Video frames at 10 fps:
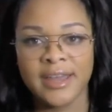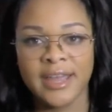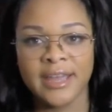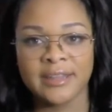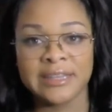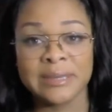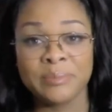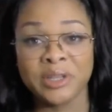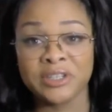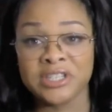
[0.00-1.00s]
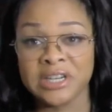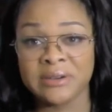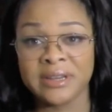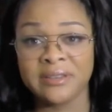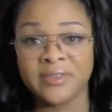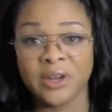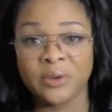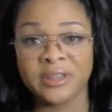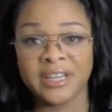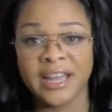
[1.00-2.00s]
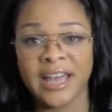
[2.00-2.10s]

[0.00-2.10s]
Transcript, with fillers: and the military veteran that